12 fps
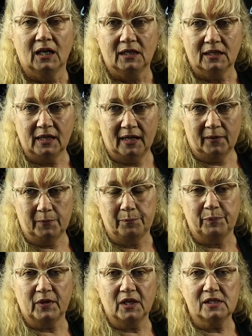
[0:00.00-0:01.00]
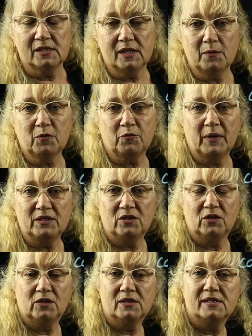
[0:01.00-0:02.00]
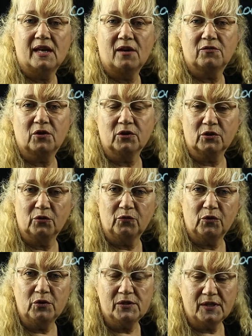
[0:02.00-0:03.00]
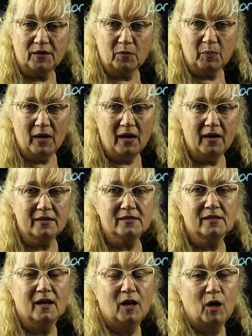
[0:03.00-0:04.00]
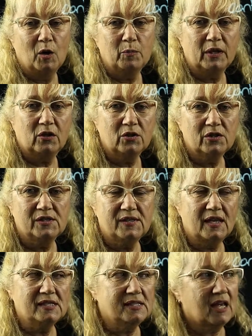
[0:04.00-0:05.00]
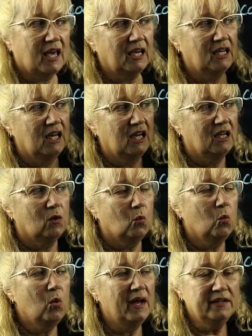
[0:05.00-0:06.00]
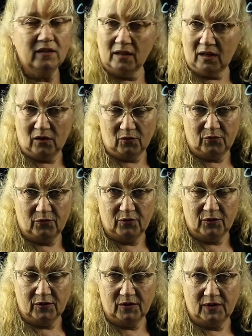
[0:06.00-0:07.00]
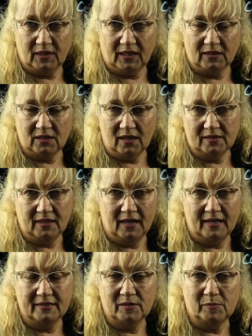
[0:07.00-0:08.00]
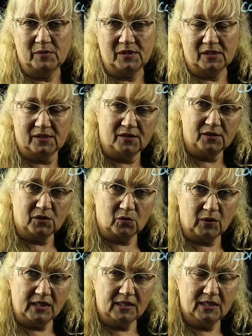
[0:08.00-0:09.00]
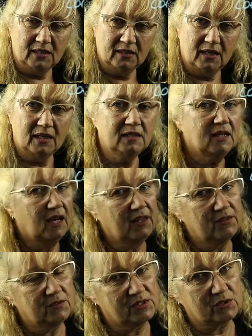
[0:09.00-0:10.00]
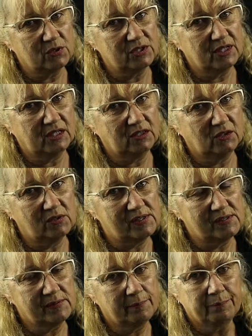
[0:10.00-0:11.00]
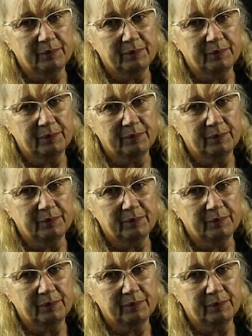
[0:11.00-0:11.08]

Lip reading: Now, some of my students have got confused in the past because they say one of the data items is discrete and the other is continuous.